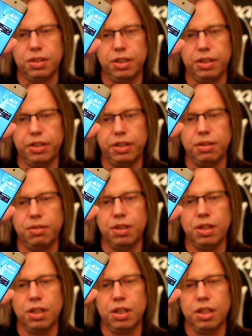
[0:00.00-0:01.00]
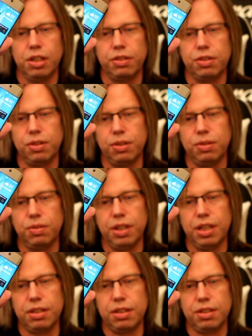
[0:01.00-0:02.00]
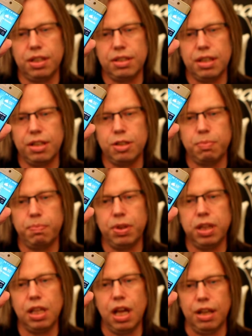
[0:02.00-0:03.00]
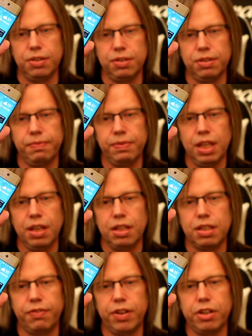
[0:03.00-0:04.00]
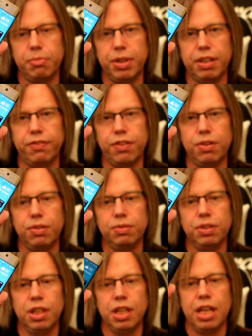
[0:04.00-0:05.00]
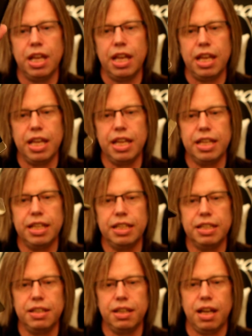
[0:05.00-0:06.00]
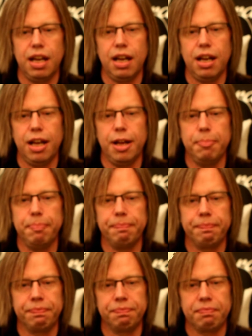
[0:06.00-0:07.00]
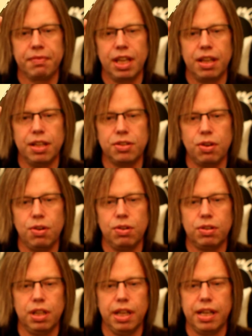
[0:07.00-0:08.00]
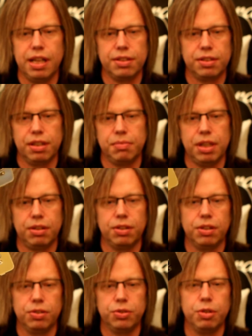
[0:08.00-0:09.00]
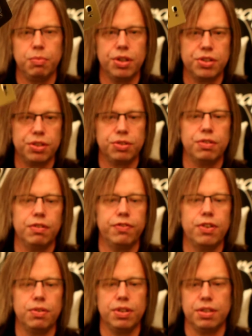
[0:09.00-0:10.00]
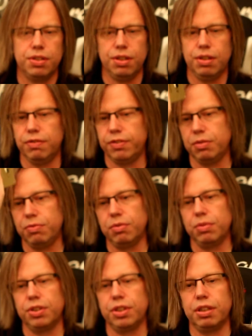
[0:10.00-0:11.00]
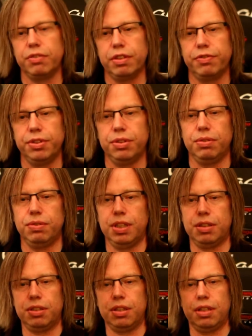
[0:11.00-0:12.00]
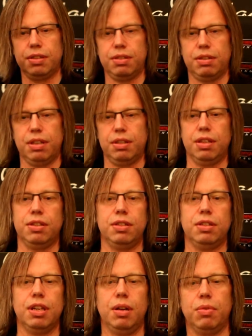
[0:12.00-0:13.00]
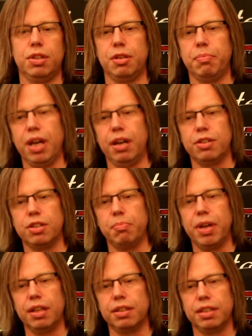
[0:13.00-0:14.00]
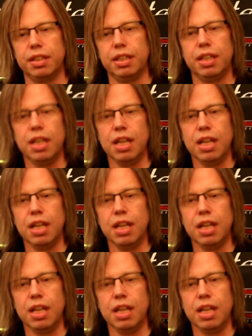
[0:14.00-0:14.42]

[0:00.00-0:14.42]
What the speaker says: There you go. So it is a 6 Edge Plus. It's a very big phone, and it's all glass. I'm not going to go too much into the phone itself. If you want to see a review, this is not what it's about. It's about the